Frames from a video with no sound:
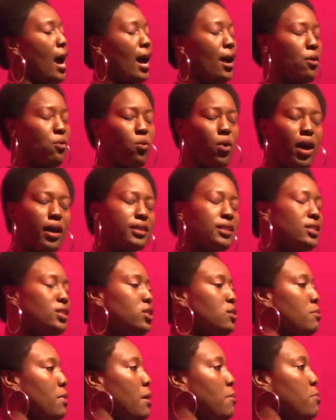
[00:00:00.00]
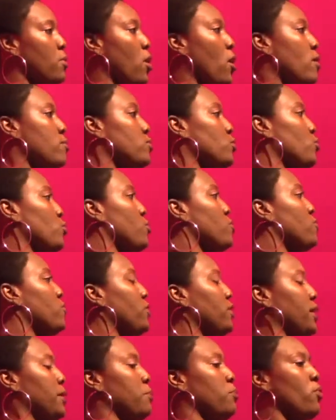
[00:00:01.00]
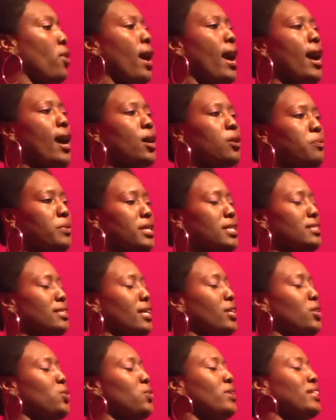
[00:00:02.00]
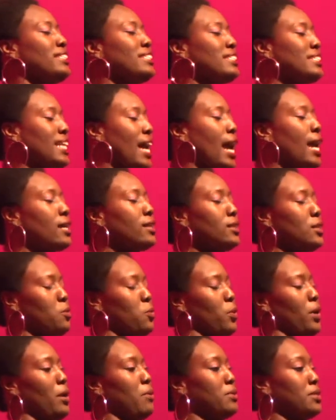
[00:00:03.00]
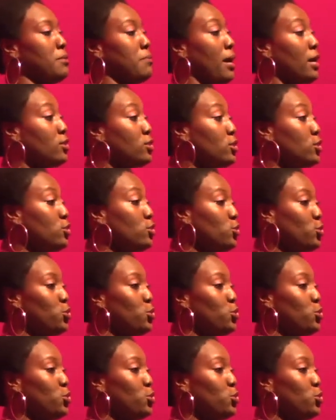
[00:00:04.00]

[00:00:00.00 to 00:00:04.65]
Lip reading: I walked into my mom's room feeling proud because I knew exactly what I was about to